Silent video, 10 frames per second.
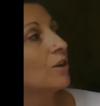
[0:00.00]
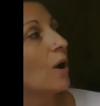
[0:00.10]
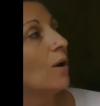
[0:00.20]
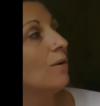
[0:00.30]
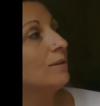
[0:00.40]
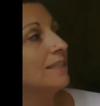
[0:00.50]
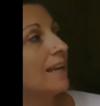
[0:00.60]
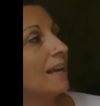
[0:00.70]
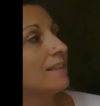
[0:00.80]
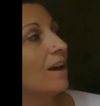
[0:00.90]
her own
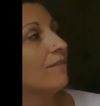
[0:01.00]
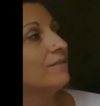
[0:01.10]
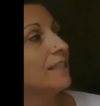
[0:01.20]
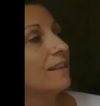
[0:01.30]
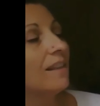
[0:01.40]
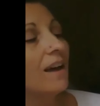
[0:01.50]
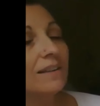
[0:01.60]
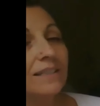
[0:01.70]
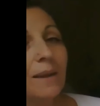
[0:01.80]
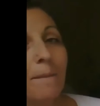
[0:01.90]
set of
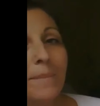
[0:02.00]
deluxe